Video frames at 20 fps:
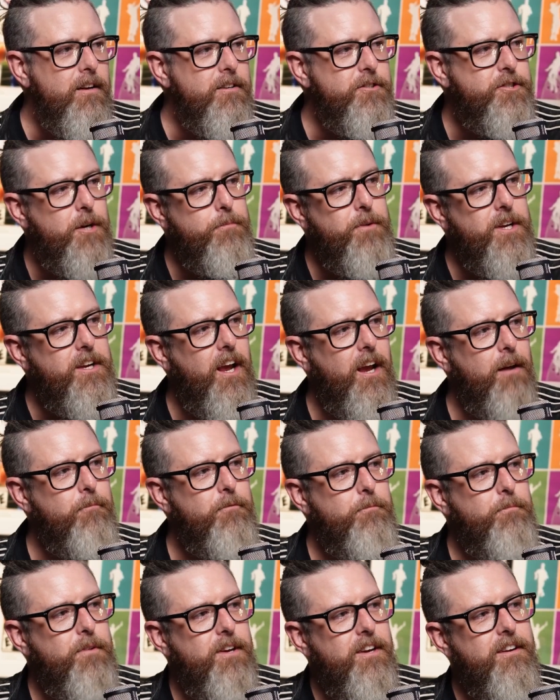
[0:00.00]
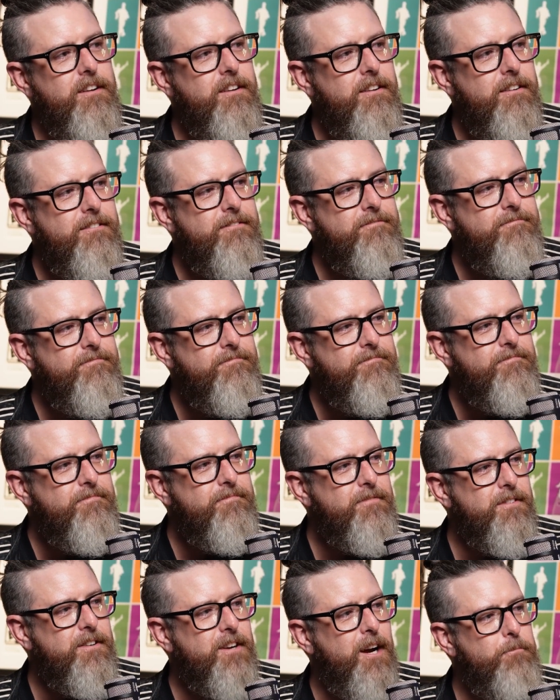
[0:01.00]
Jimmy came to me
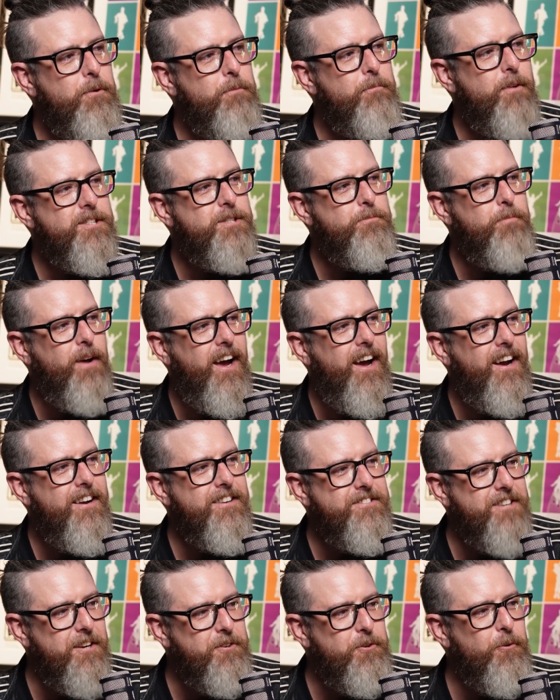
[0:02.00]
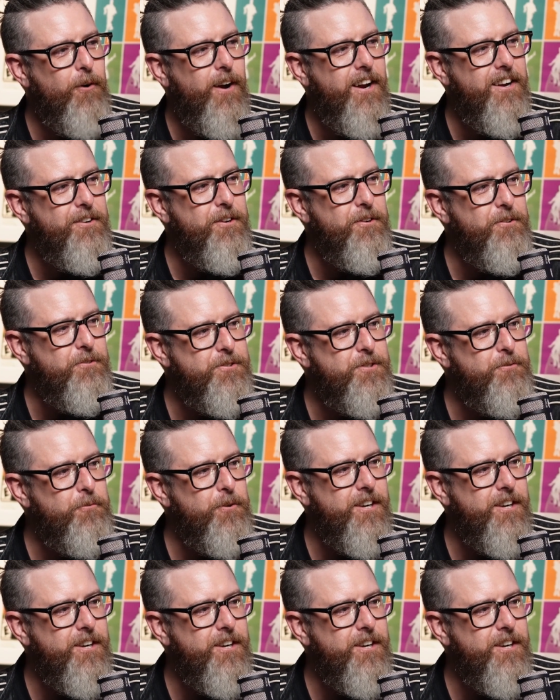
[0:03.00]
a couple months back and said, "Great news.